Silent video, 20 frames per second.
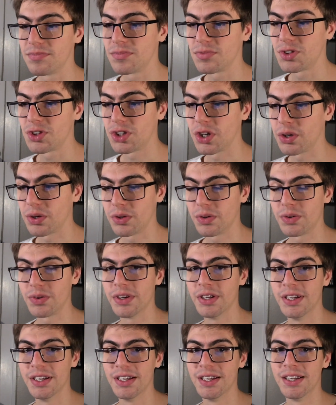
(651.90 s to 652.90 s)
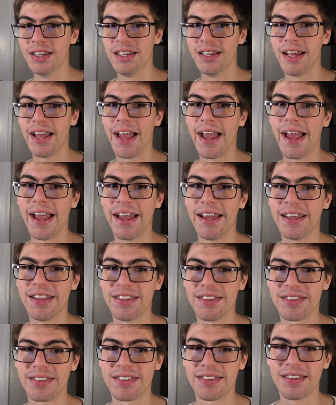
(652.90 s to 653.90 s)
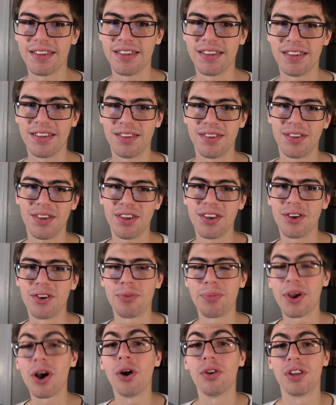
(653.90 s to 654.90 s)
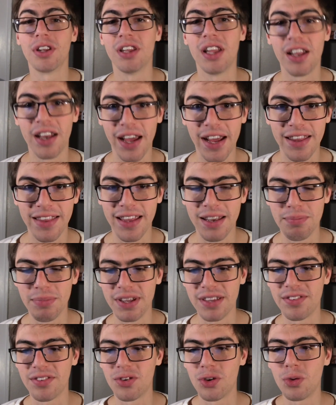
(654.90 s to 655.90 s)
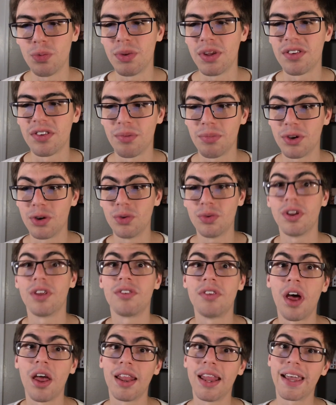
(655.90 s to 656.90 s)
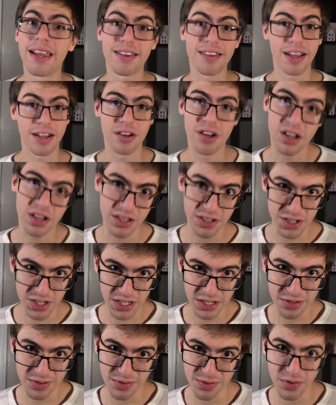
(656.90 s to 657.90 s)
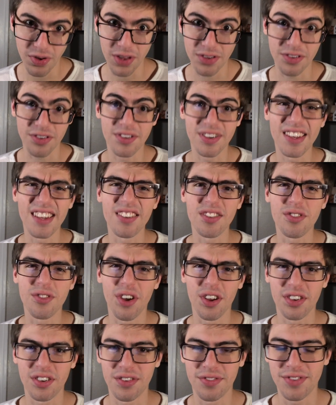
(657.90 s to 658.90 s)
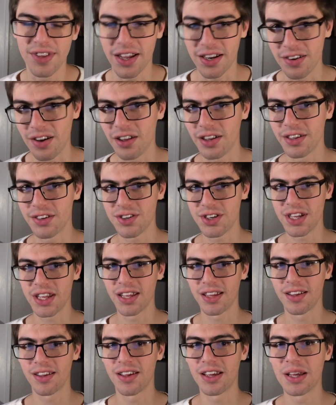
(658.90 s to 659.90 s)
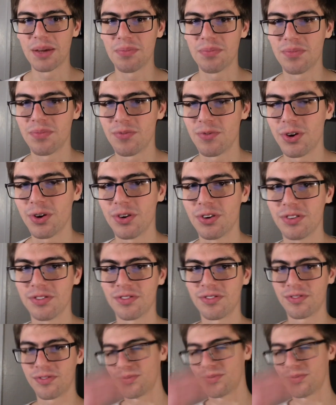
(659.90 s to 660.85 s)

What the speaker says: shown as to be called a Luddite then means to be someone who does not like technology, who has a distrust of technology, real